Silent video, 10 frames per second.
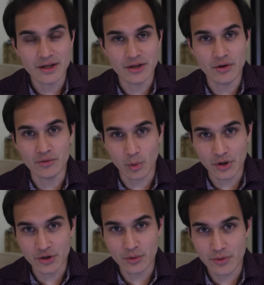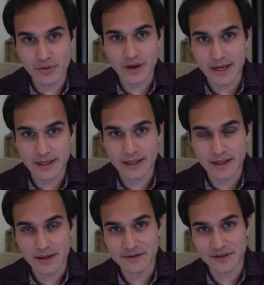what you think
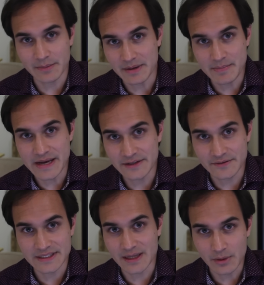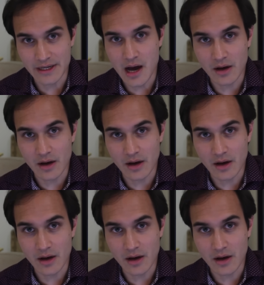something means for someone